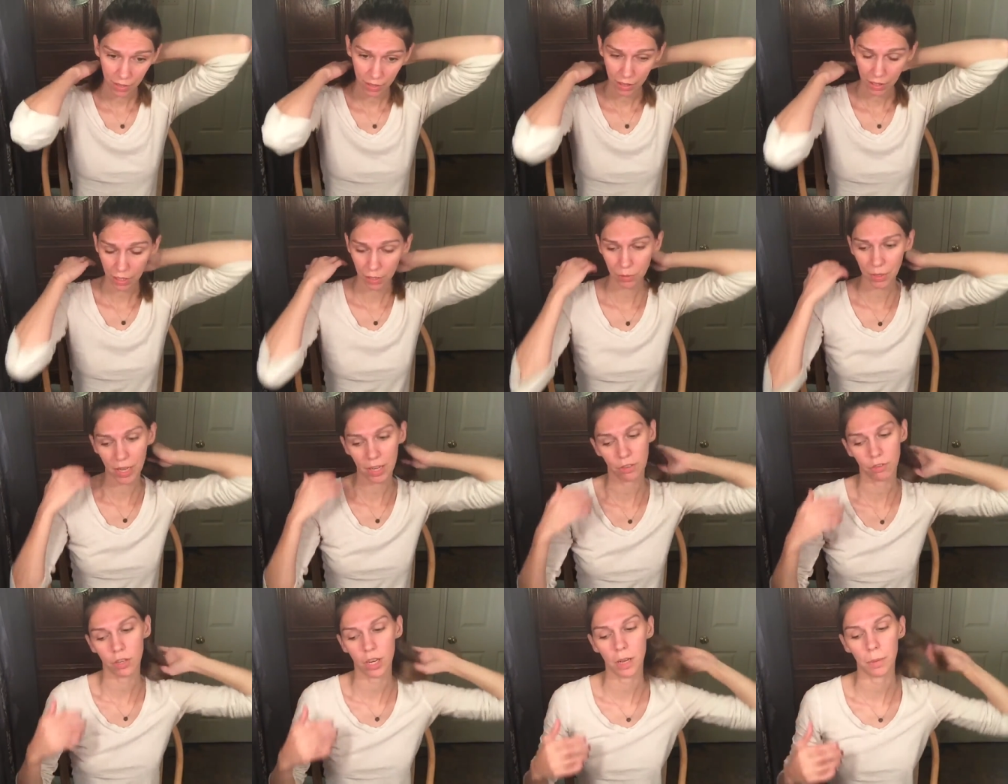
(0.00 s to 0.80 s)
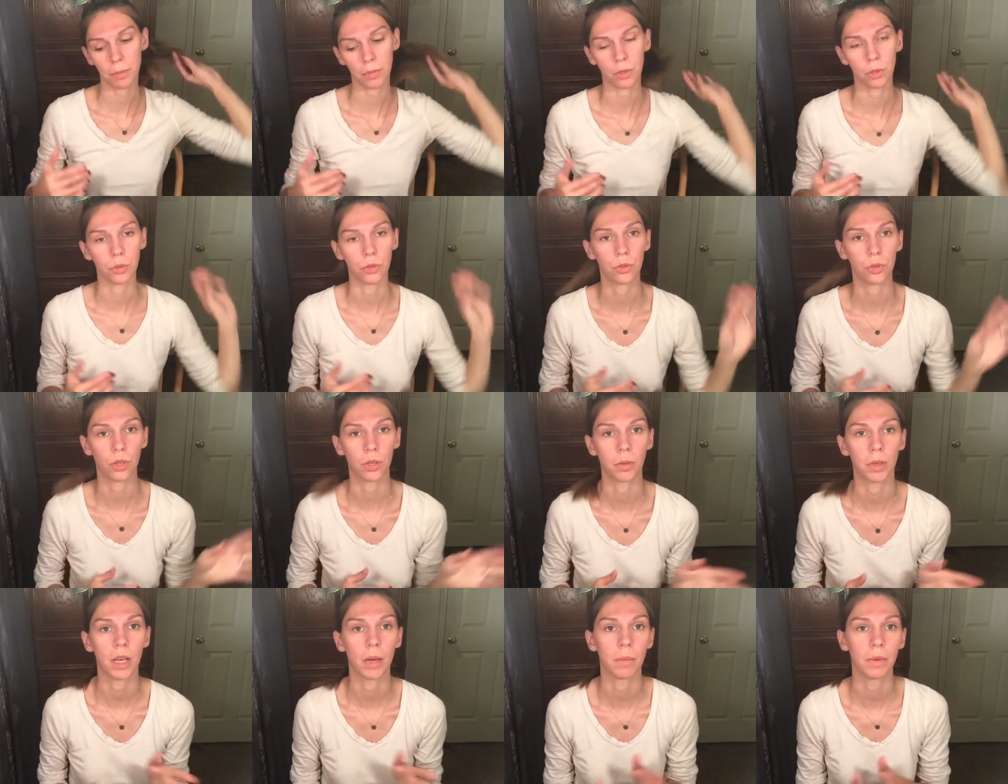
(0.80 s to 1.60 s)
because we had a tropical
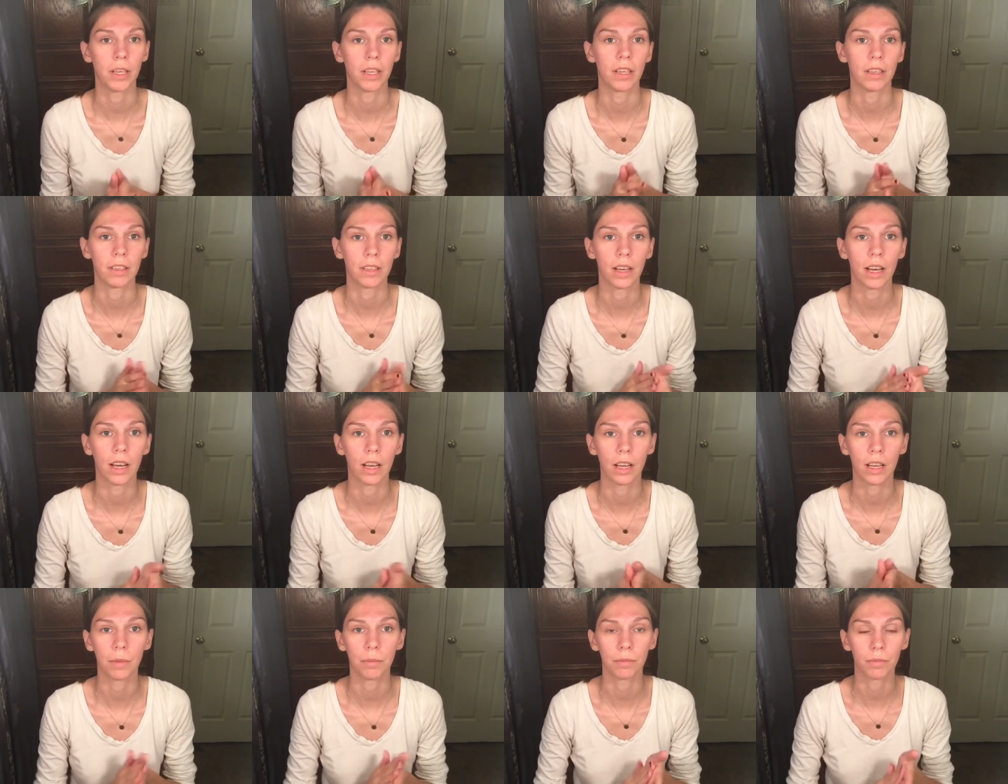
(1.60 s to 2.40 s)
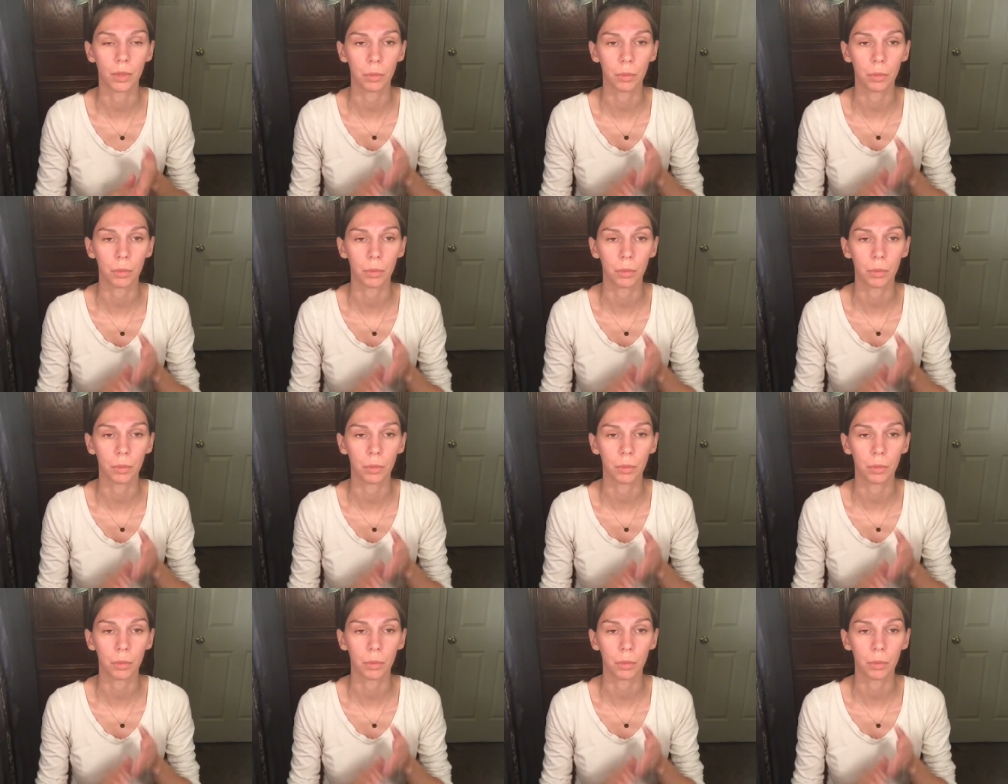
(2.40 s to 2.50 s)
storm coming in um,